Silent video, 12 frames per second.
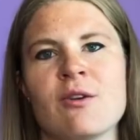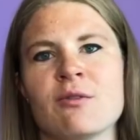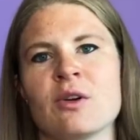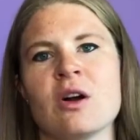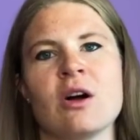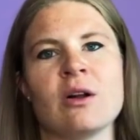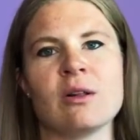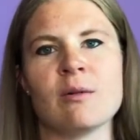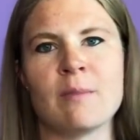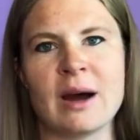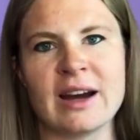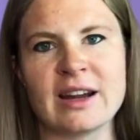overall
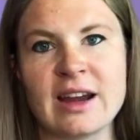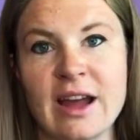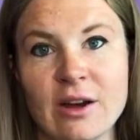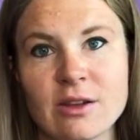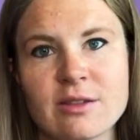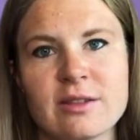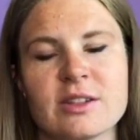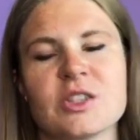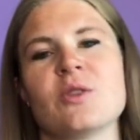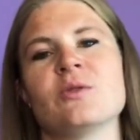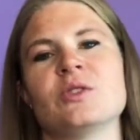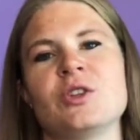body health.
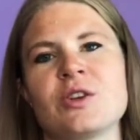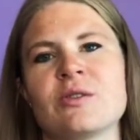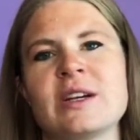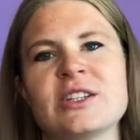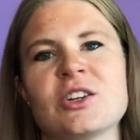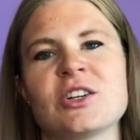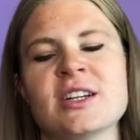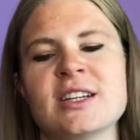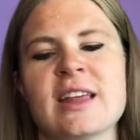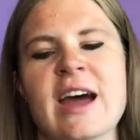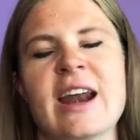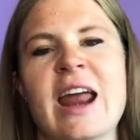So do your research into
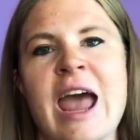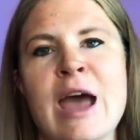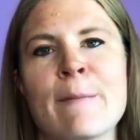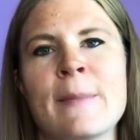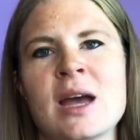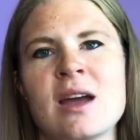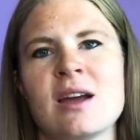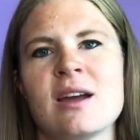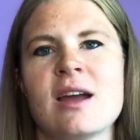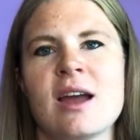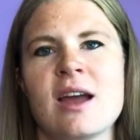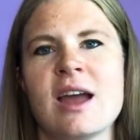that. M
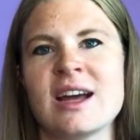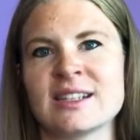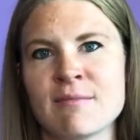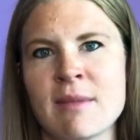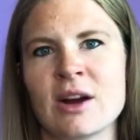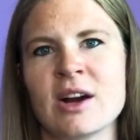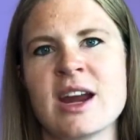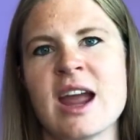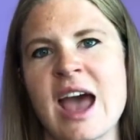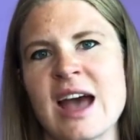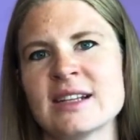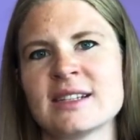as in Mary,
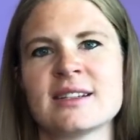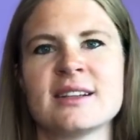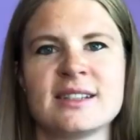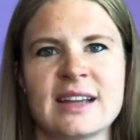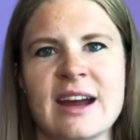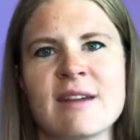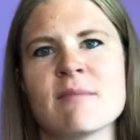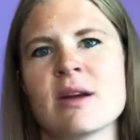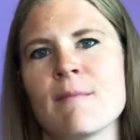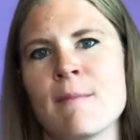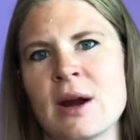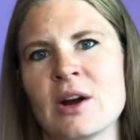S, Sam,
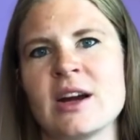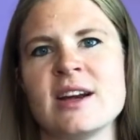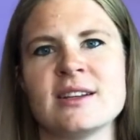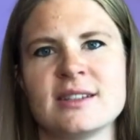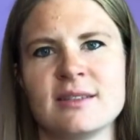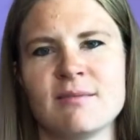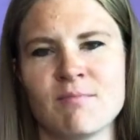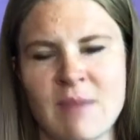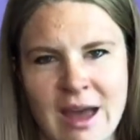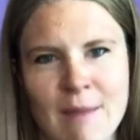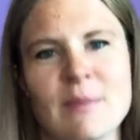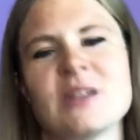Mary,
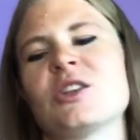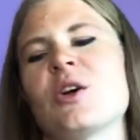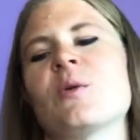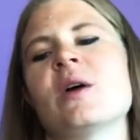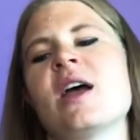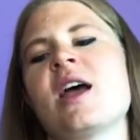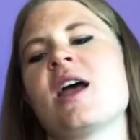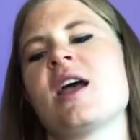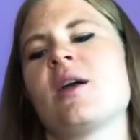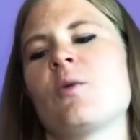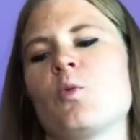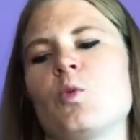M. So
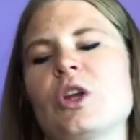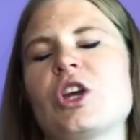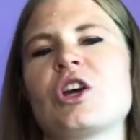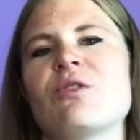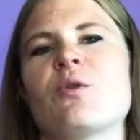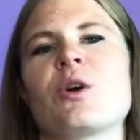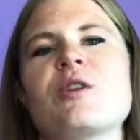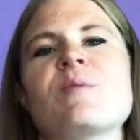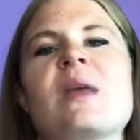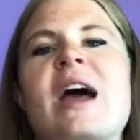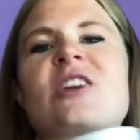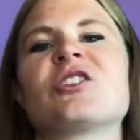really good for you.
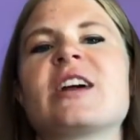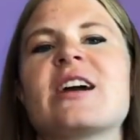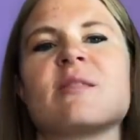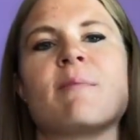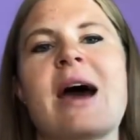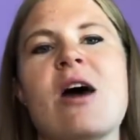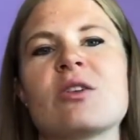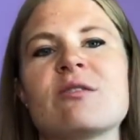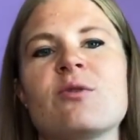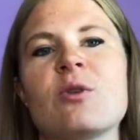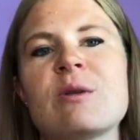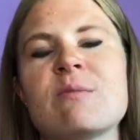I actually got the powder
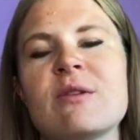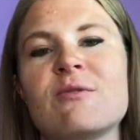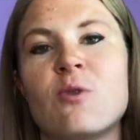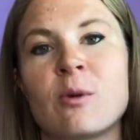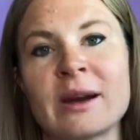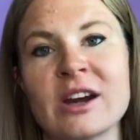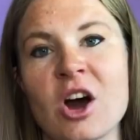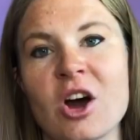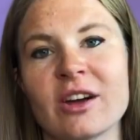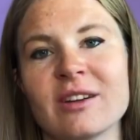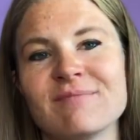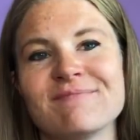form for my
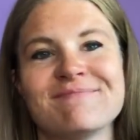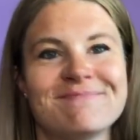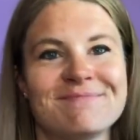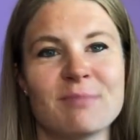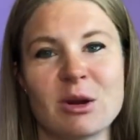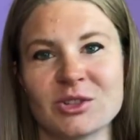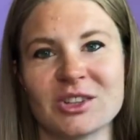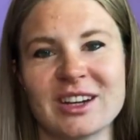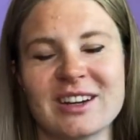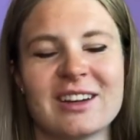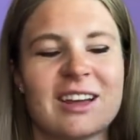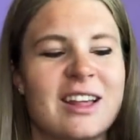dog,
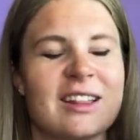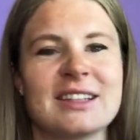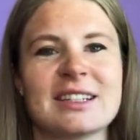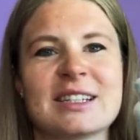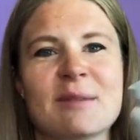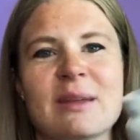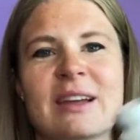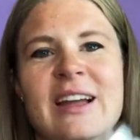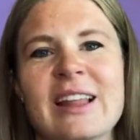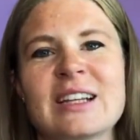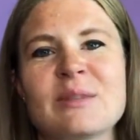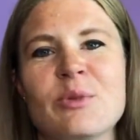mostly. This is something I
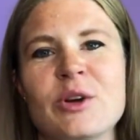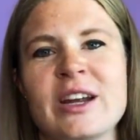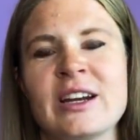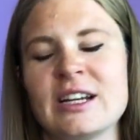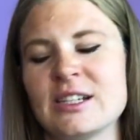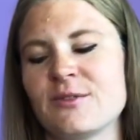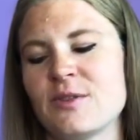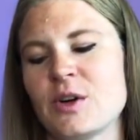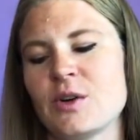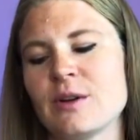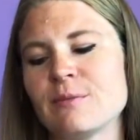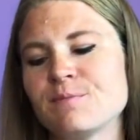like to put in his
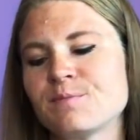food,